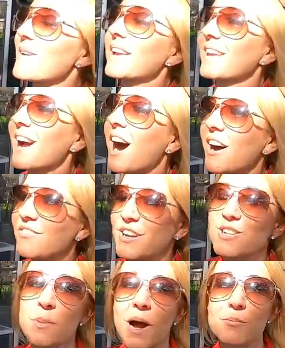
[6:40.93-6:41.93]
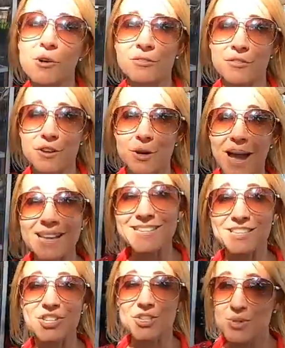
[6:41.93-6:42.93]
making hot fresh popcorn for you. And
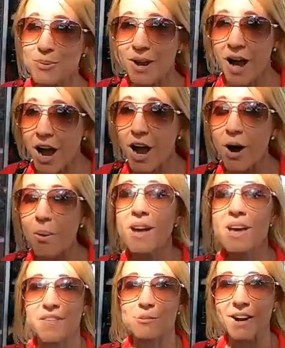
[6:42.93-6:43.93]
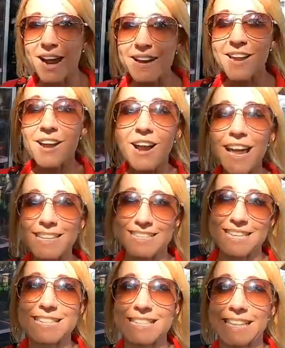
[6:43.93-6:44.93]
did you know that right here at
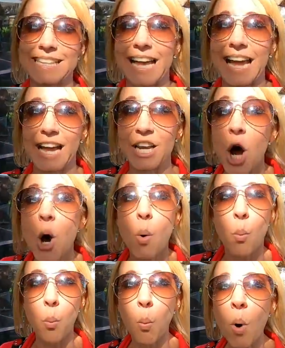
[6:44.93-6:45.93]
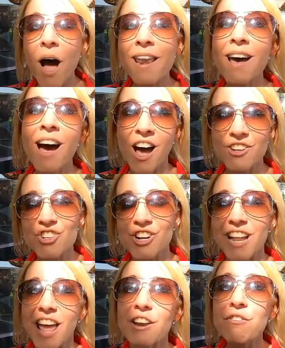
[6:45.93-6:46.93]
Disneyland,
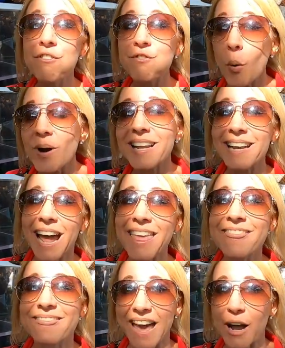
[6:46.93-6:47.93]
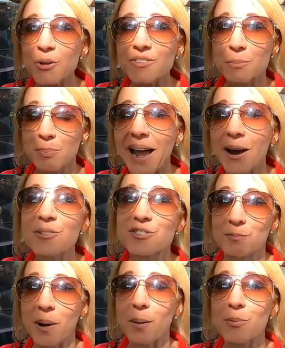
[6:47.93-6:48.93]
149,000 pounds
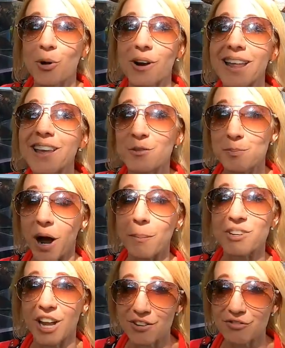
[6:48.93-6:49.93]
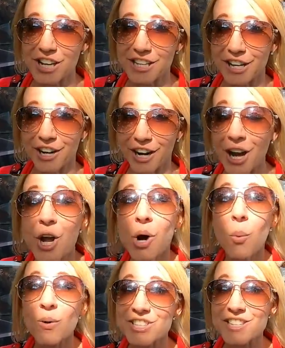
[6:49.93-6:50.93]
of popcorn is popped every year,
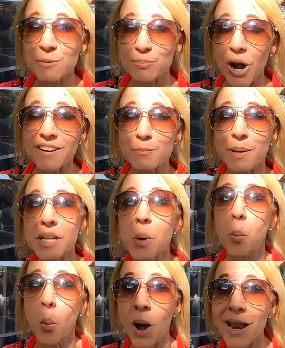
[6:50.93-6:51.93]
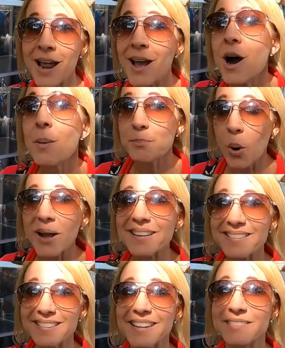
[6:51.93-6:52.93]
which is approximately
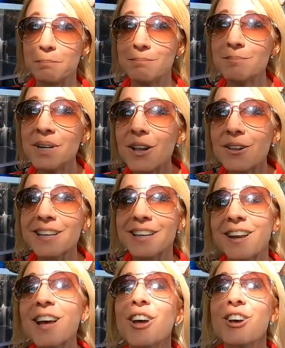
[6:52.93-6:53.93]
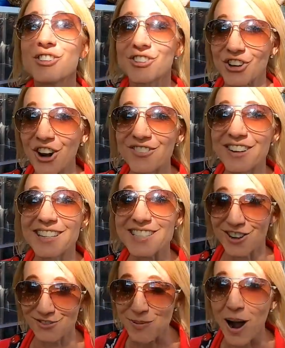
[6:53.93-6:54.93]
1.6 million servings
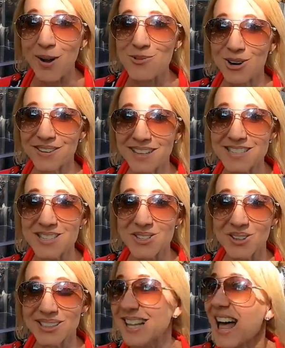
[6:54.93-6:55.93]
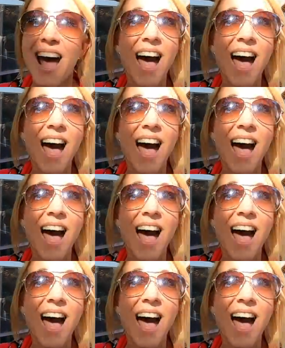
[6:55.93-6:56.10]
of popcorn that's sold.